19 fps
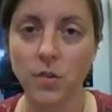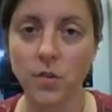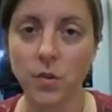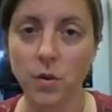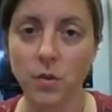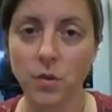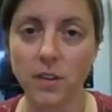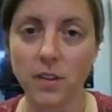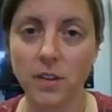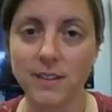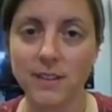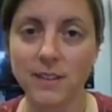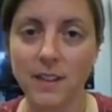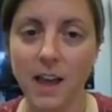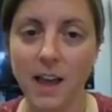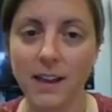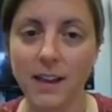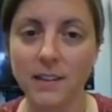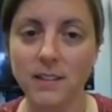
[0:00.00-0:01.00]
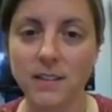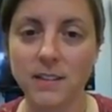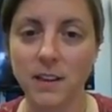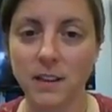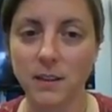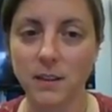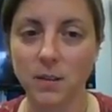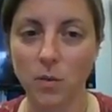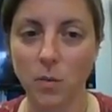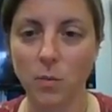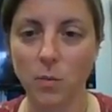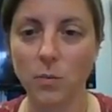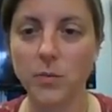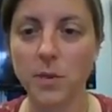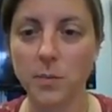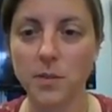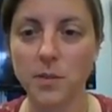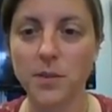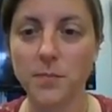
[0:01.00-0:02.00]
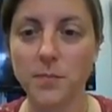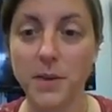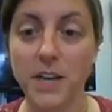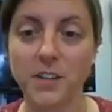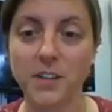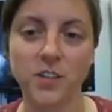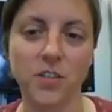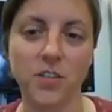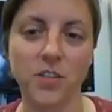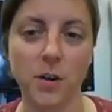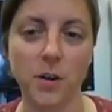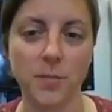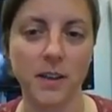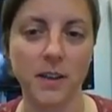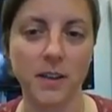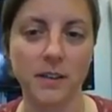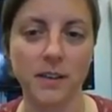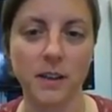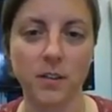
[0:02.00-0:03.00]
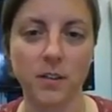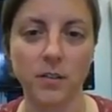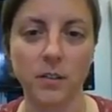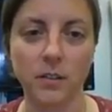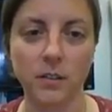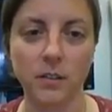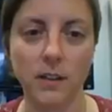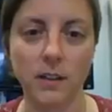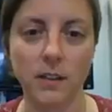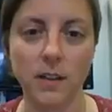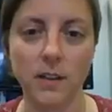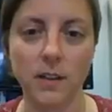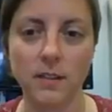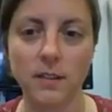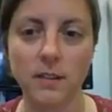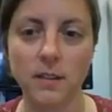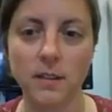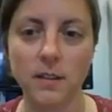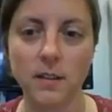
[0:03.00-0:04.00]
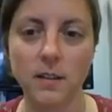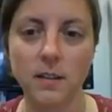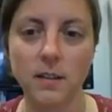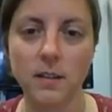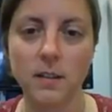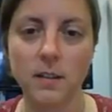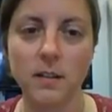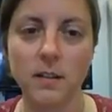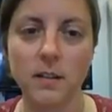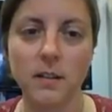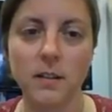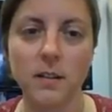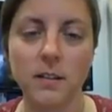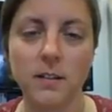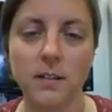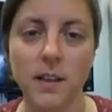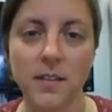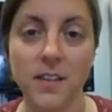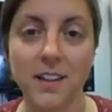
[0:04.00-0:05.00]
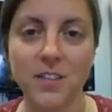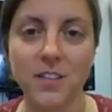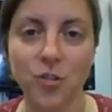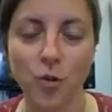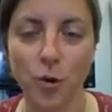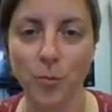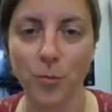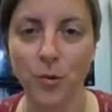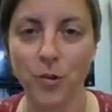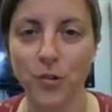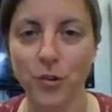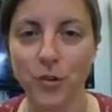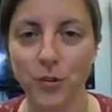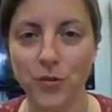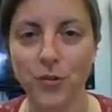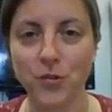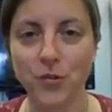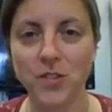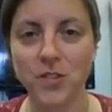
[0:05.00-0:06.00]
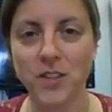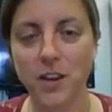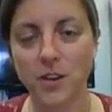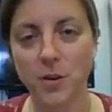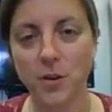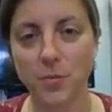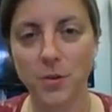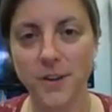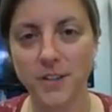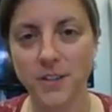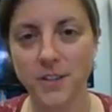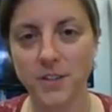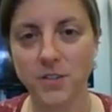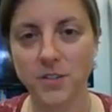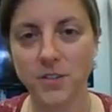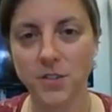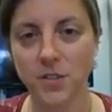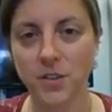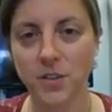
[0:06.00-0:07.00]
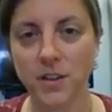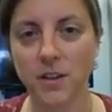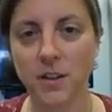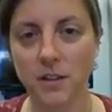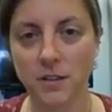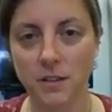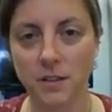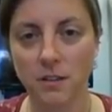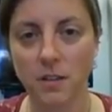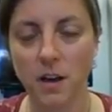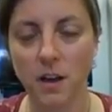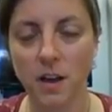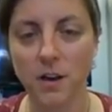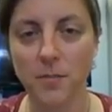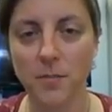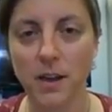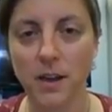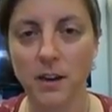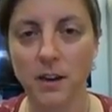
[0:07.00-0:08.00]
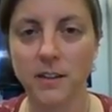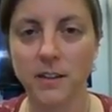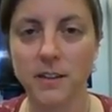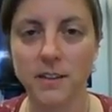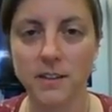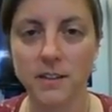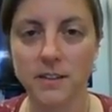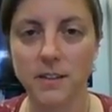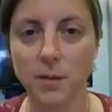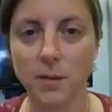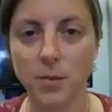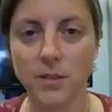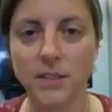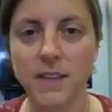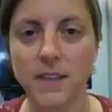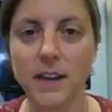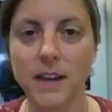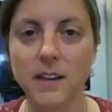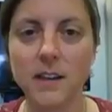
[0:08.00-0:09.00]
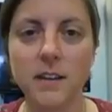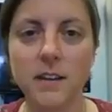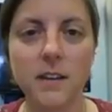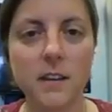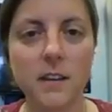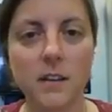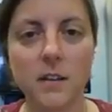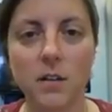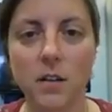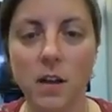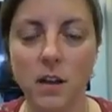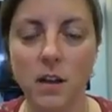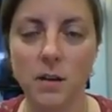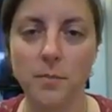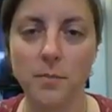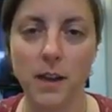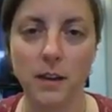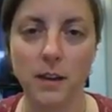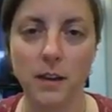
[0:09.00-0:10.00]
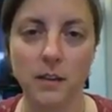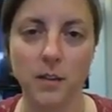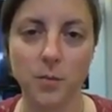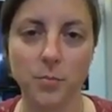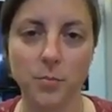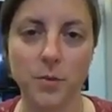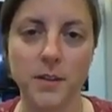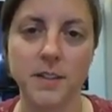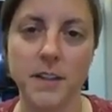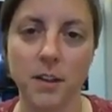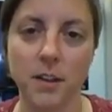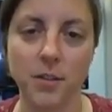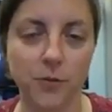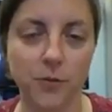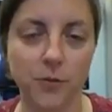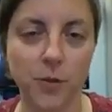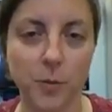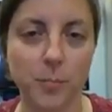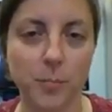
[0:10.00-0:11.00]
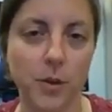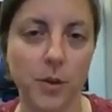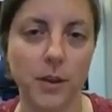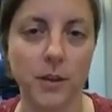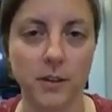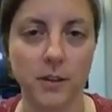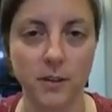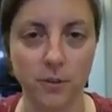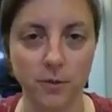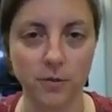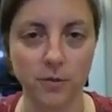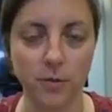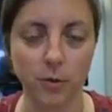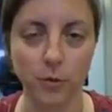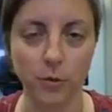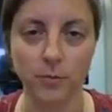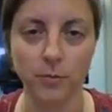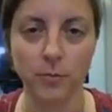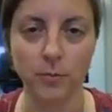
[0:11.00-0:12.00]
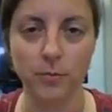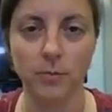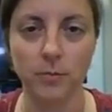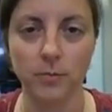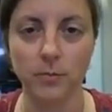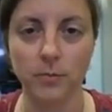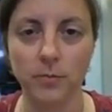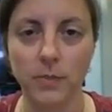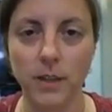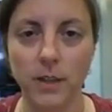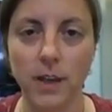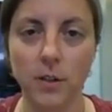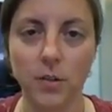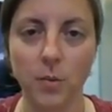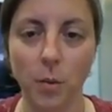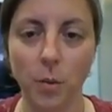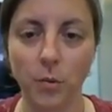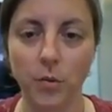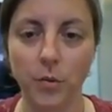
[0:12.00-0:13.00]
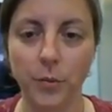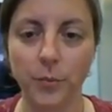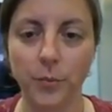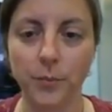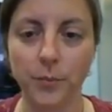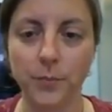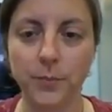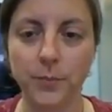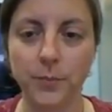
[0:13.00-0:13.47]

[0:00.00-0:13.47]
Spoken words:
So the slides, like some of the pages are upside down like this. And that's normal. So if you set your printer so that it automatically does double-sided, it'll automatically print out the flipbook and it'll fold how it's supposed to.